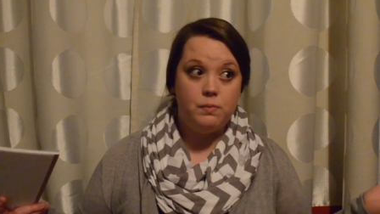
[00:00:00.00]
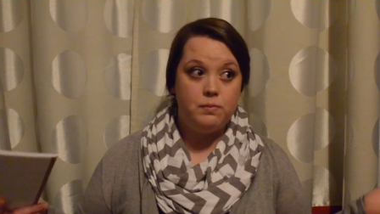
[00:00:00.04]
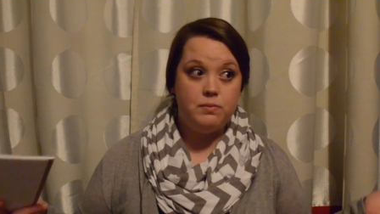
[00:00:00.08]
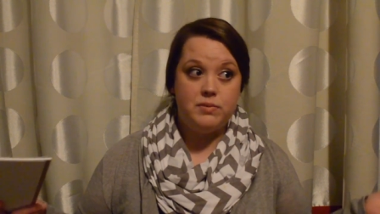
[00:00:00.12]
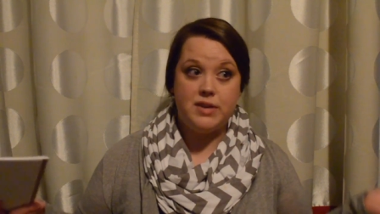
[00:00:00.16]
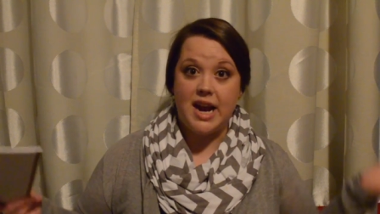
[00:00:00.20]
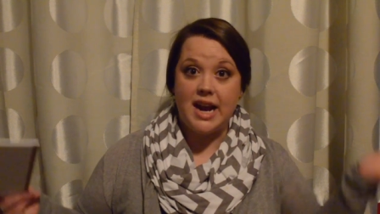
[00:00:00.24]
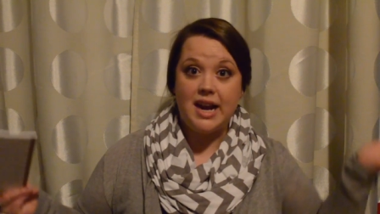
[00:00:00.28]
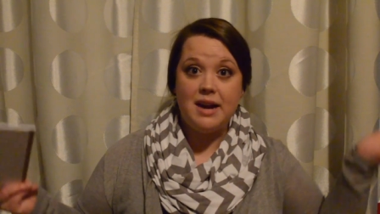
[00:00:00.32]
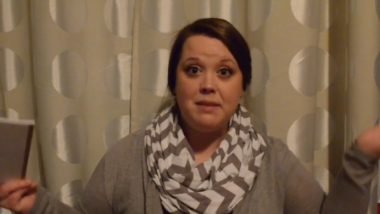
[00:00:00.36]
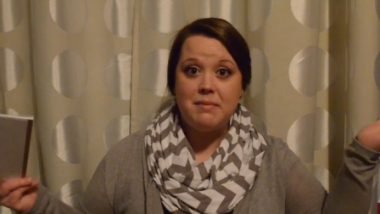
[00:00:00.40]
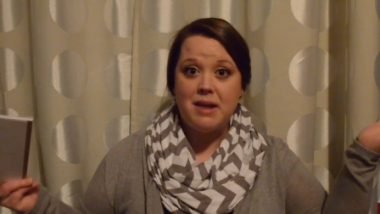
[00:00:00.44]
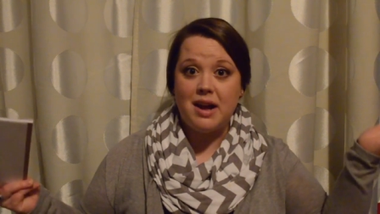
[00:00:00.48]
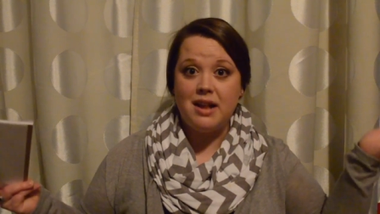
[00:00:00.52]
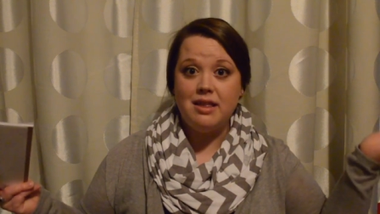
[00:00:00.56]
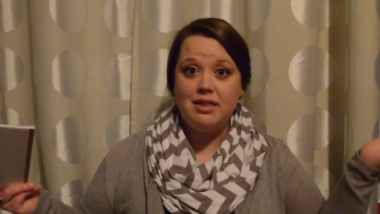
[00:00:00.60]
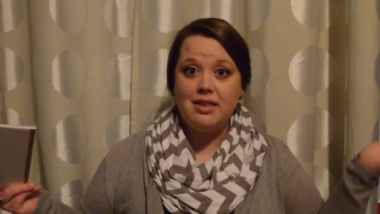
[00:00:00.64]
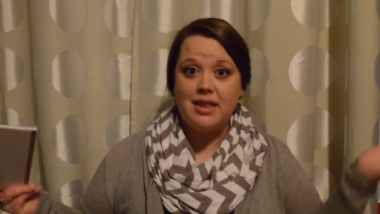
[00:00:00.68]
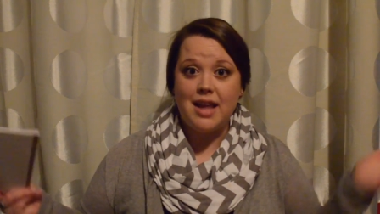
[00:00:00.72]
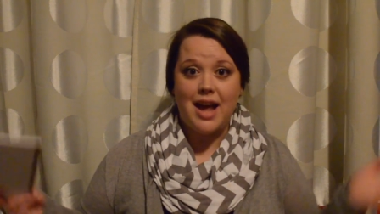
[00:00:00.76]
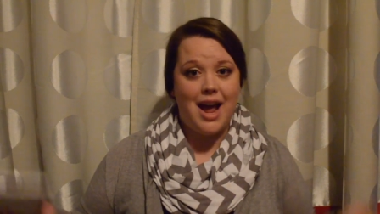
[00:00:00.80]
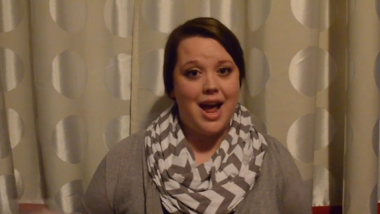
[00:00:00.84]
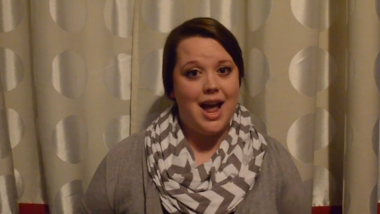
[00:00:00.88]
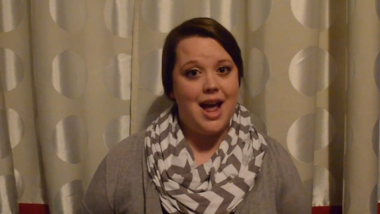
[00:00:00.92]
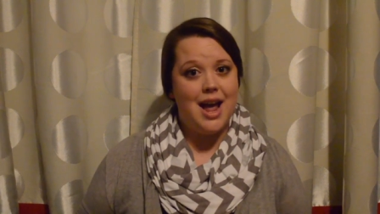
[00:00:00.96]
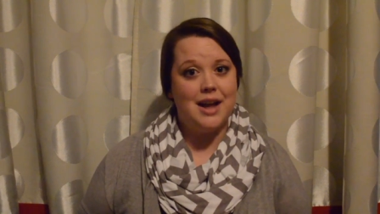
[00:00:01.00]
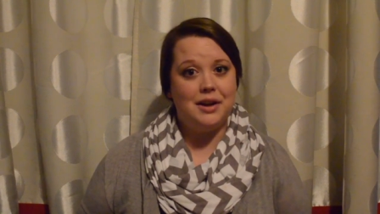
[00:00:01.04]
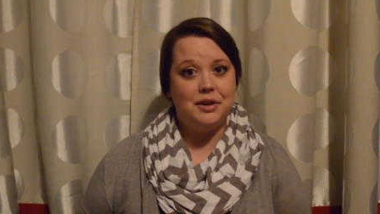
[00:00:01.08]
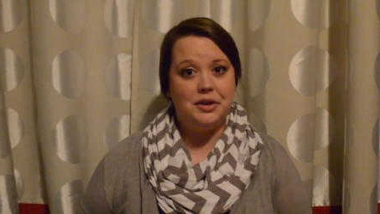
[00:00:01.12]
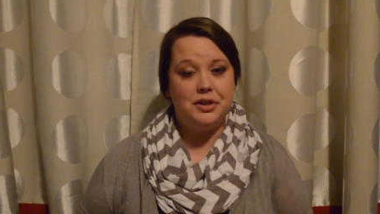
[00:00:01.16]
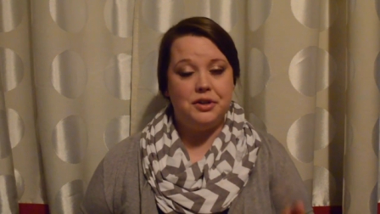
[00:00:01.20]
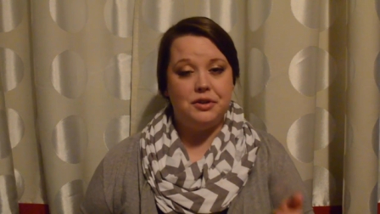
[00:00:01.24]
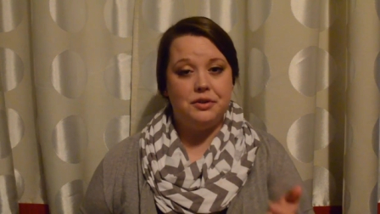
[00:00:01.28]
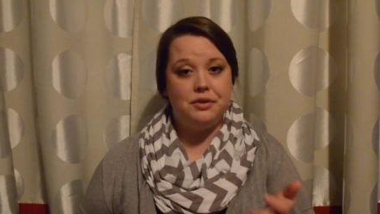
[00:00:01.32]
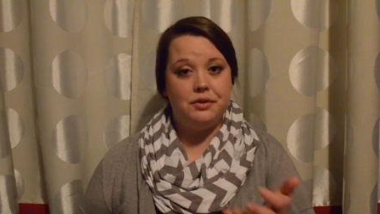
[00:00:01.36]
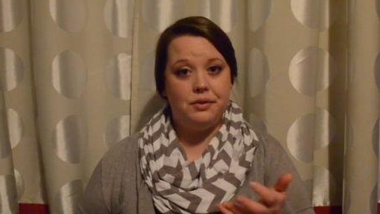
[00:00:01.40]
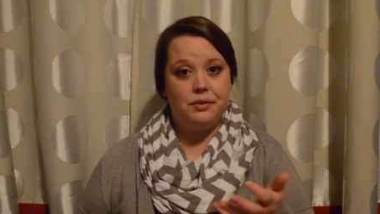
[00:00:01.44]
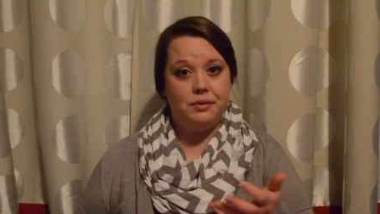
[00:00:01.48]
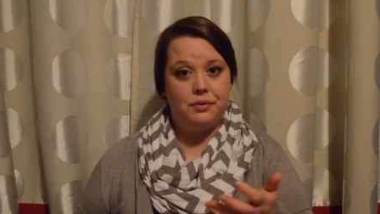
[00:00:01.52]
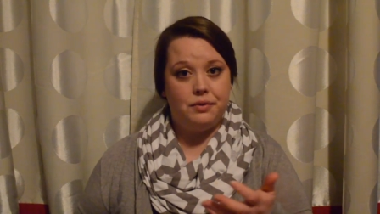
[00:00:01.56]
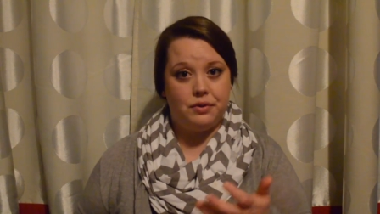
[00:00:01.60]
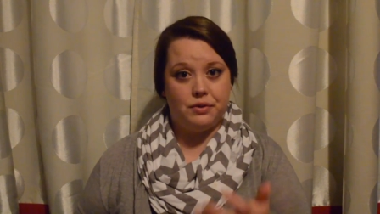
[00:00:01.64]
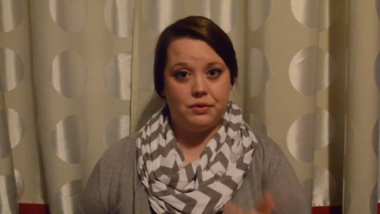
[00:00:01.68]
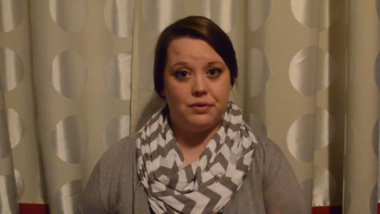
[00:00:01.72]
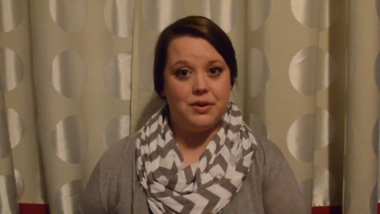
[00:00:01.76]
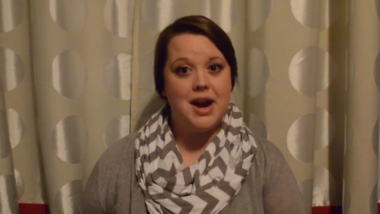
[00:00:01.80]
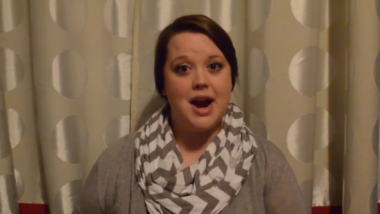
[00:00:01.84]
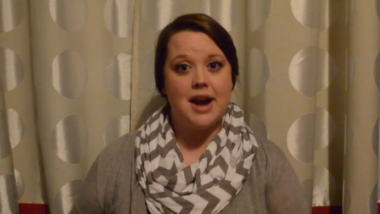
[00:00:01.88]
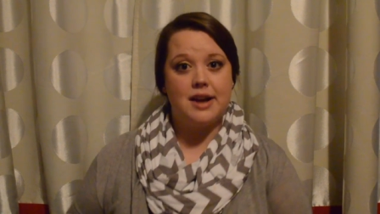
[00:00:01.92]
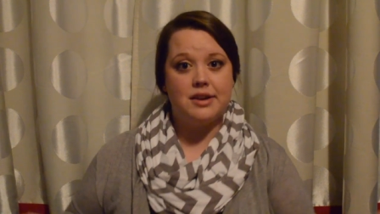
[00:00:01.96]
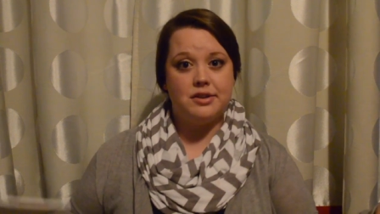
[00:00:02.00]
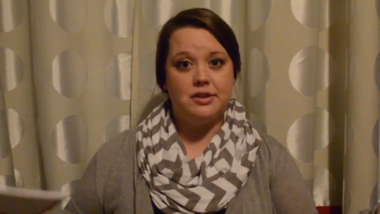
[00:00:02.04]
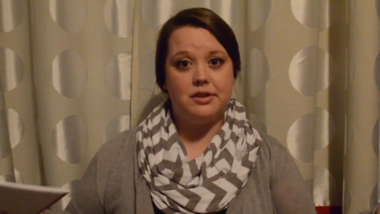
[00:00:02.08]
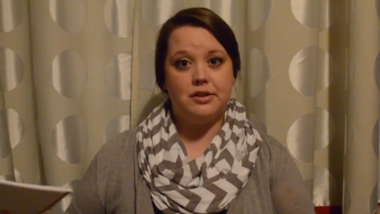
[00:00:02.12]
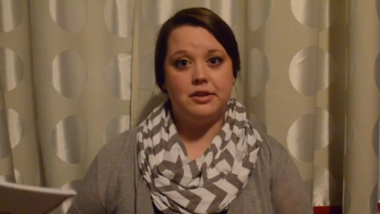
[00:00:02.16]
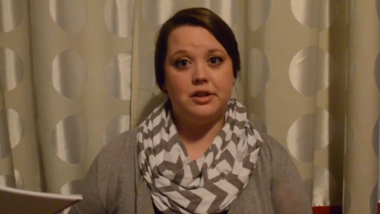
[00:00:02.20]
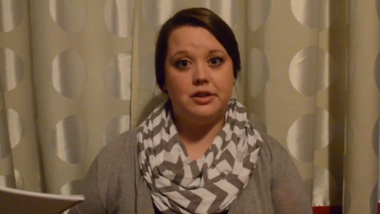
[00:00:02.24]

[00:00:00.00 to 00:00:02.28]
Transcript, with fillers: take a month and do three extra